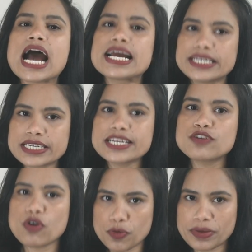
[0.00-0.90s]
identity
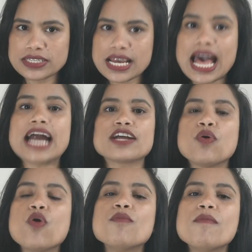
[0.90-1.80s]
document at
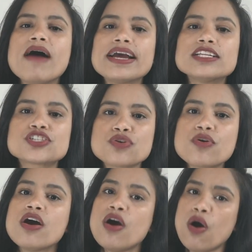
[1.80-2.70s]
a Homemobile store